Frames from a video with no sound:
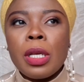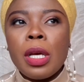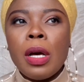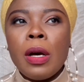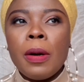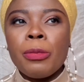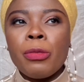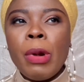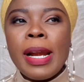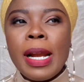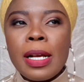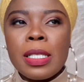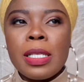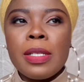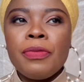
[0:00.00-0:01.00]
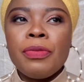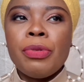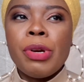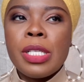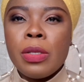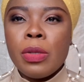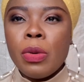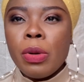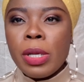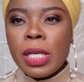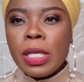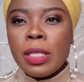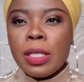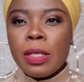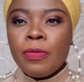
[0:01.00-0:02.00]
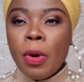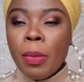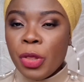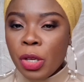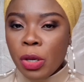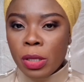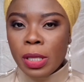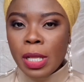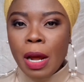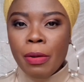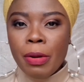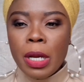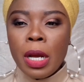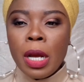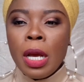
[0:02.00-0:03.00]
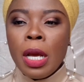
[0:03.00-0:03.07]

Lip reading: Granactive retinol is from the Ordinary